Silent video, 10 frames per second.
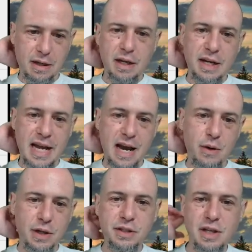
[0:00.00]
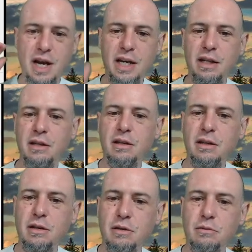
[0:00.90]
and now assign
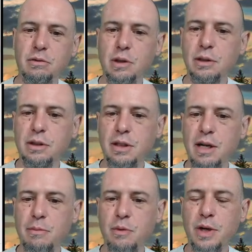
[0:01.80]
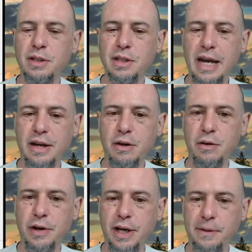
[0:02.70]
the roll to the number ones
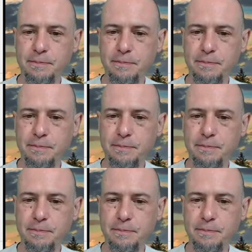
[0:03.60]
category.